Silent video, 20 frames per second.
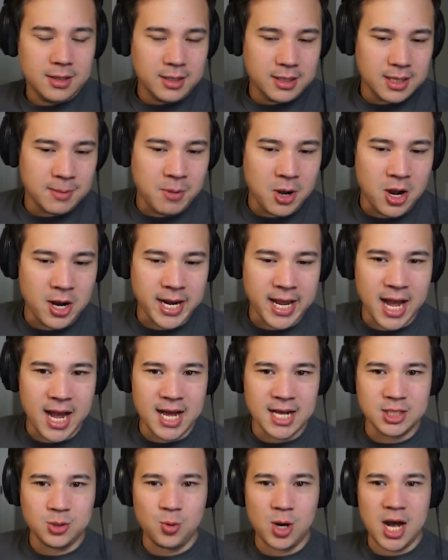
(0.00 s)
Good morning,
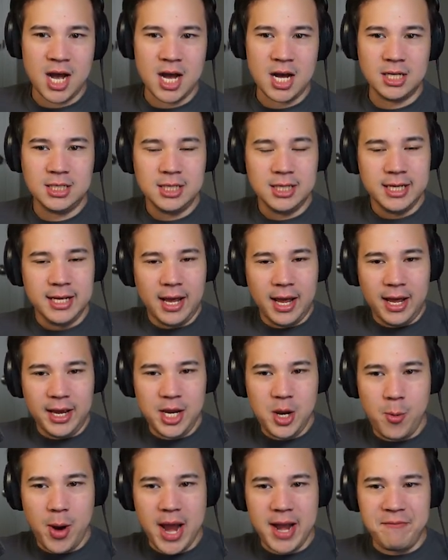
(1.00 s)
Oswald. Are
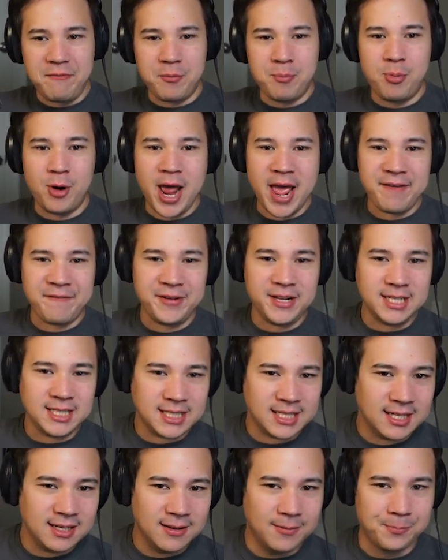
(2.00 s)
you ready for
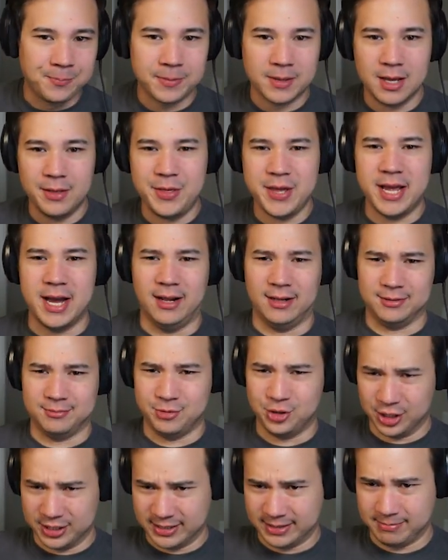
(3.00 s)
breakfast? I think I'll
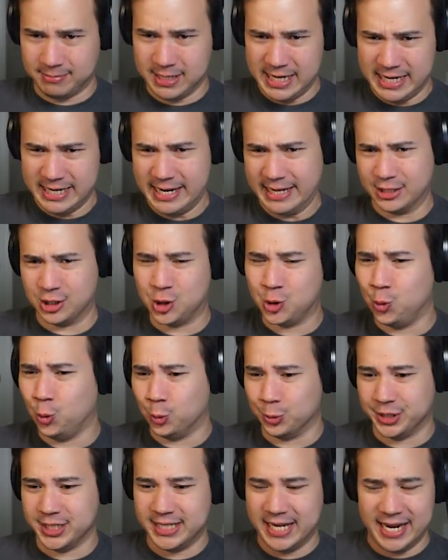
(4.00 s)
just eat at
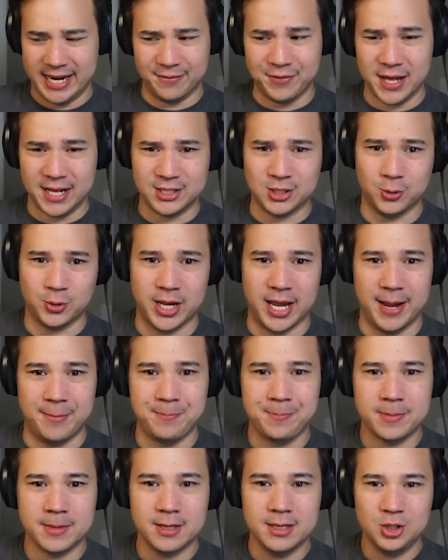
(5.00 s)
school today, if that's okay.
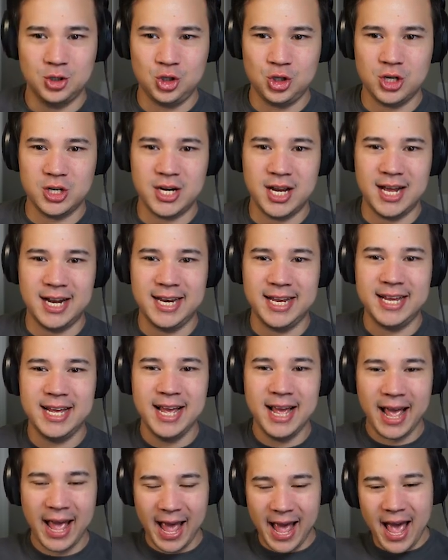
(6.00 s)
Sure, honey.
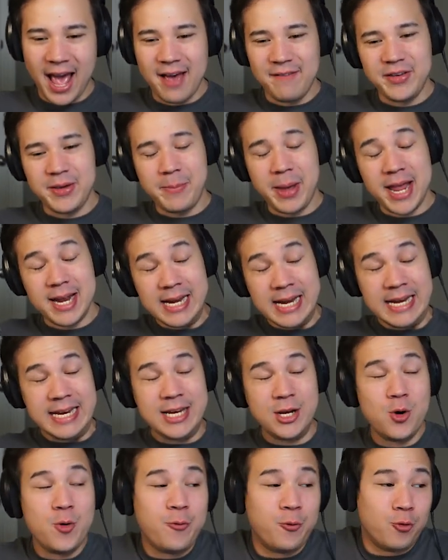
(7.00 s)
Have you made any
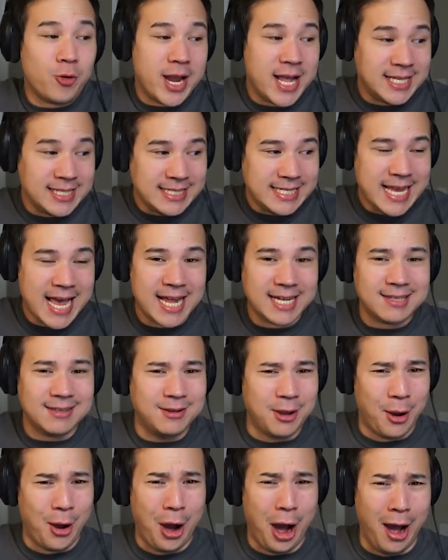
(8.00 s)
new friends yet?
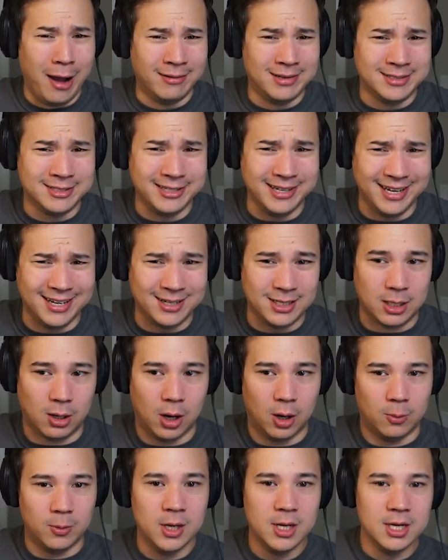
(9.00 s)

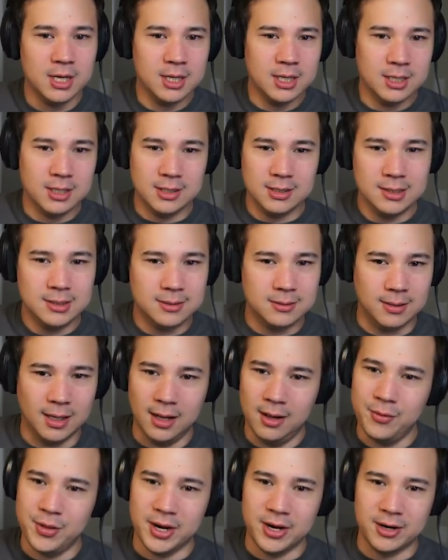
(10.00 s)
Oh,
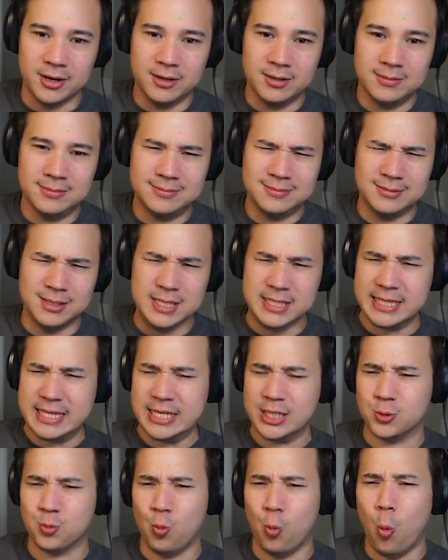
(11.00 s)
there is
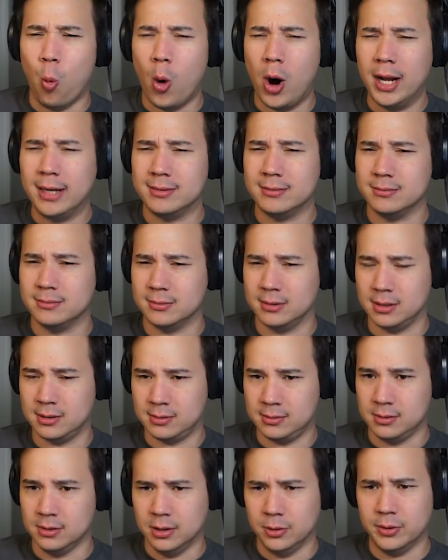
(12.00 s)
this
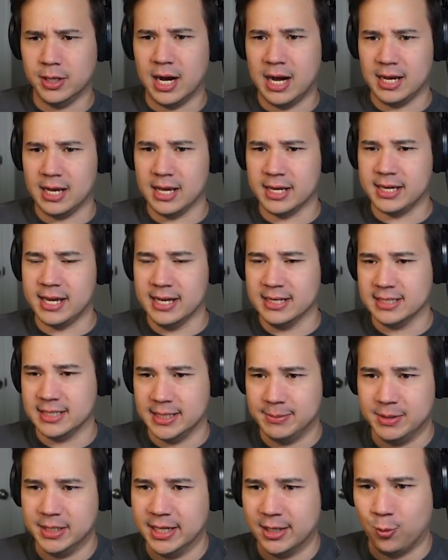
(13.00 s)
one new guy I can't
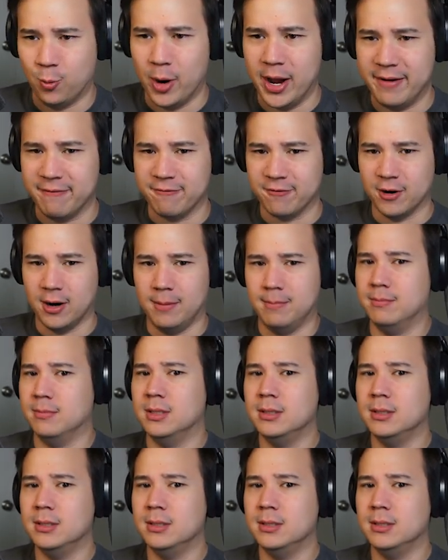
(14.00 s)
seem to get away from.